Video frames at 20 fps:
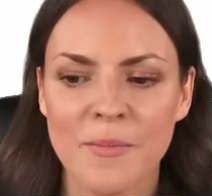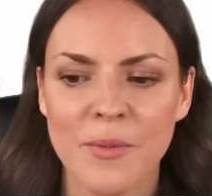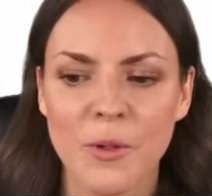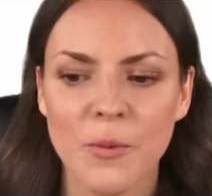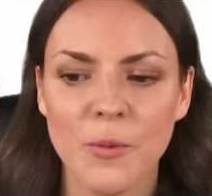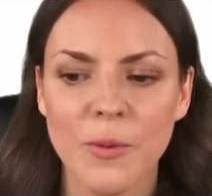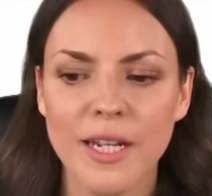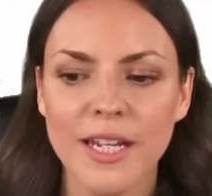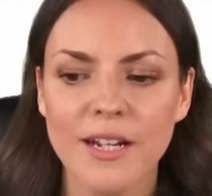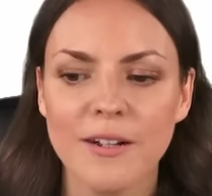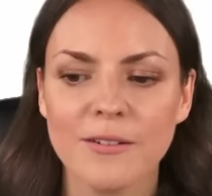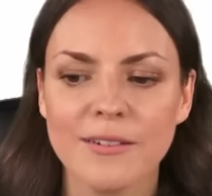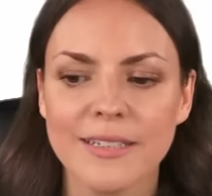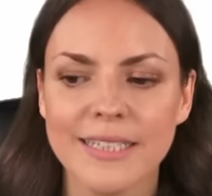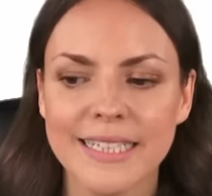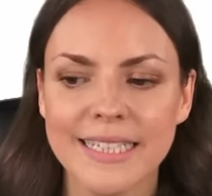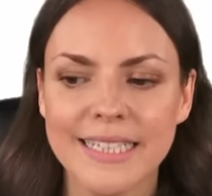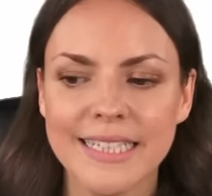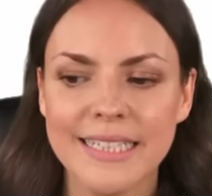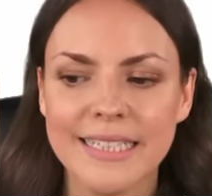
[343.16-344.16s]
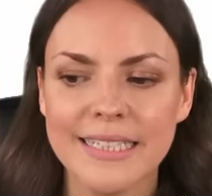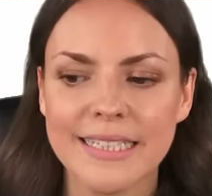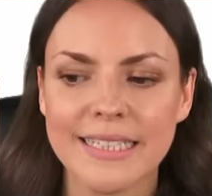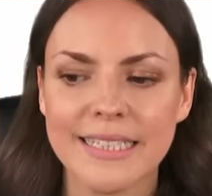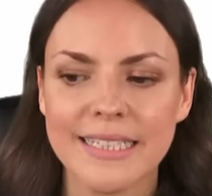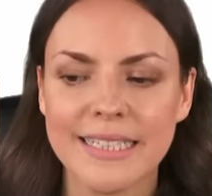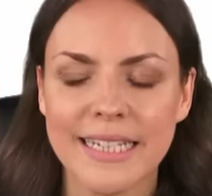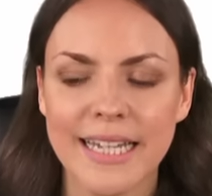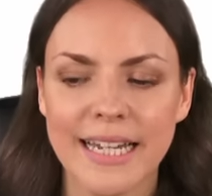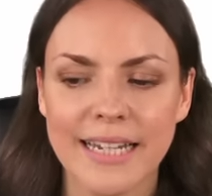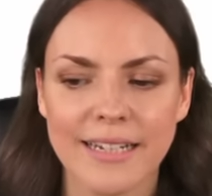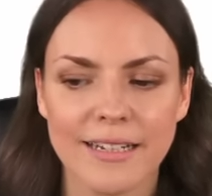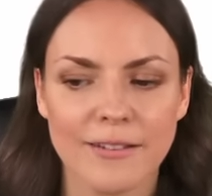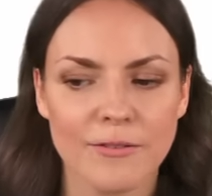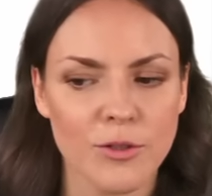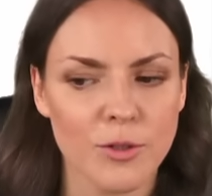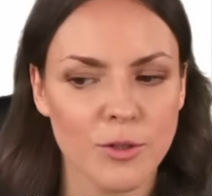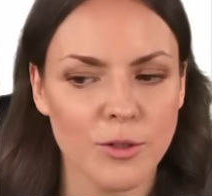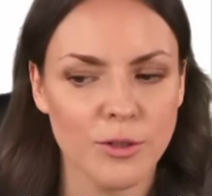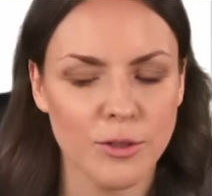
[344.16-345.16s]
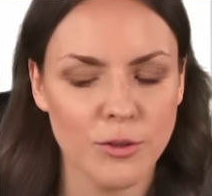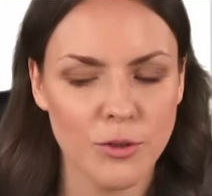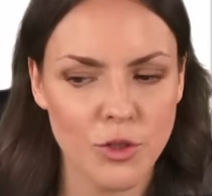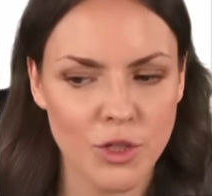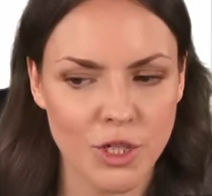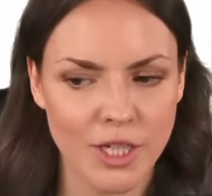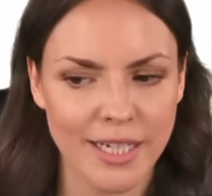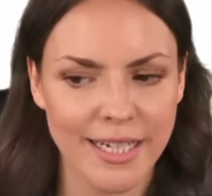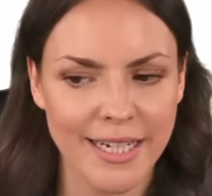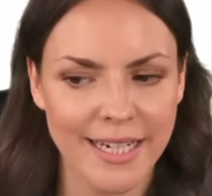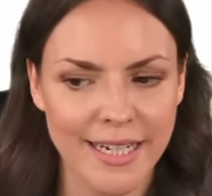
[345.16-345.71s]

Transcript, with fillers: But we don't need the negative solution